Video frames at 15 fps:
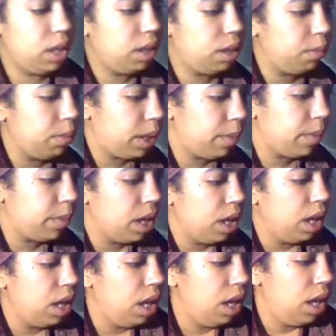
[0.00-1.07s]
little bit.
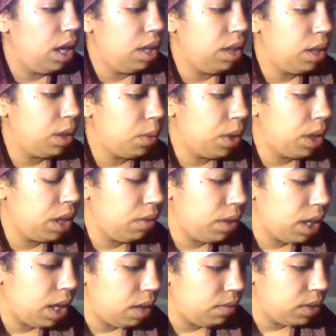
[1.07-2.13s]
The Queen of
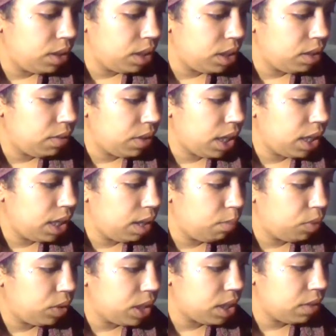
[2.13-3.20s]
Heaven, the Divine
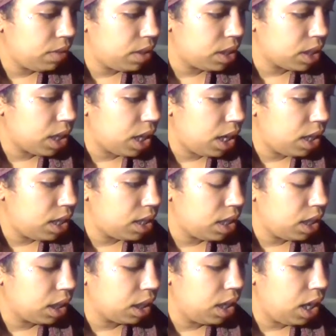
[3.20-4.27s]
Empress of the Skies,
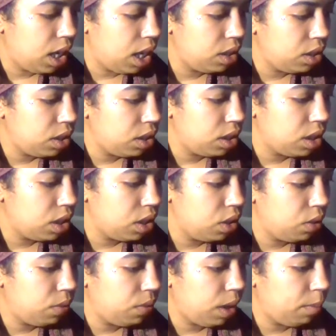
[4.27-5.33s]
acknowledges
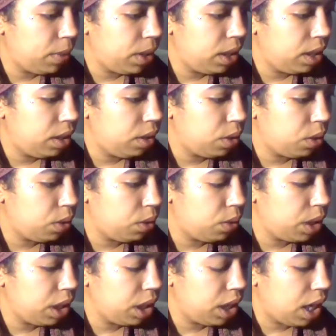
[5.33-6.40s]
your feminine
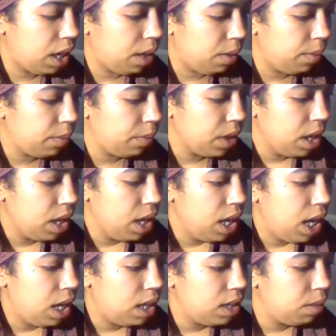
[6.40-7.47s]
authority now.
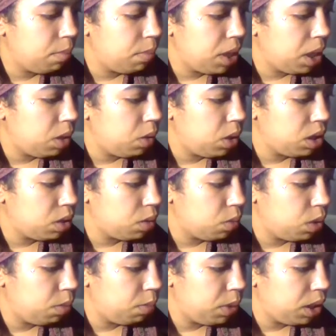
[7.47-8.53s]
As a man or as a
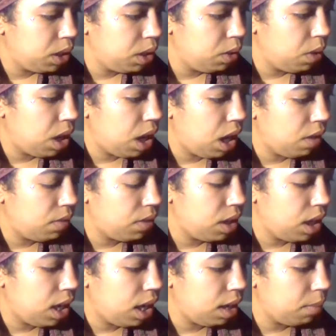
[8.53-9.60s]
woman, you have the
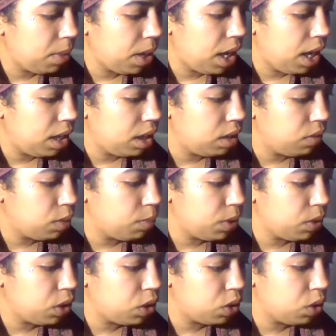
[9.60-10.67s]
light path of
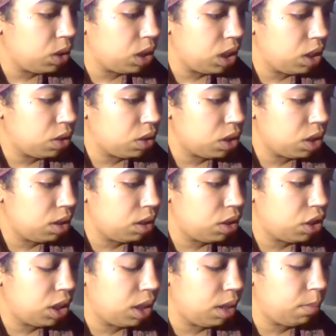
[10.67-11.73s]
spiritual
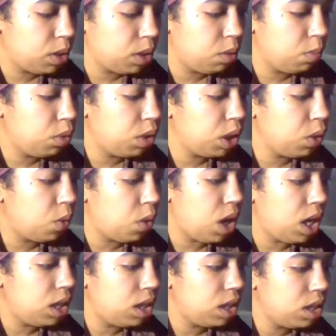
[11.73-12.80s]
leadership to bring
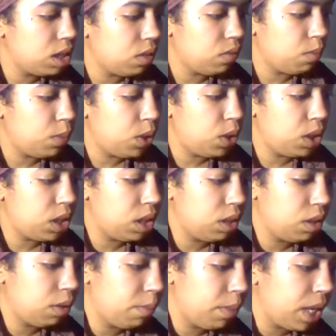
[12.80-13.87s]
qualities of mercy,
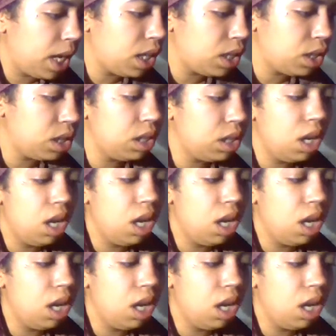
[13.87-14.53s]
compassion,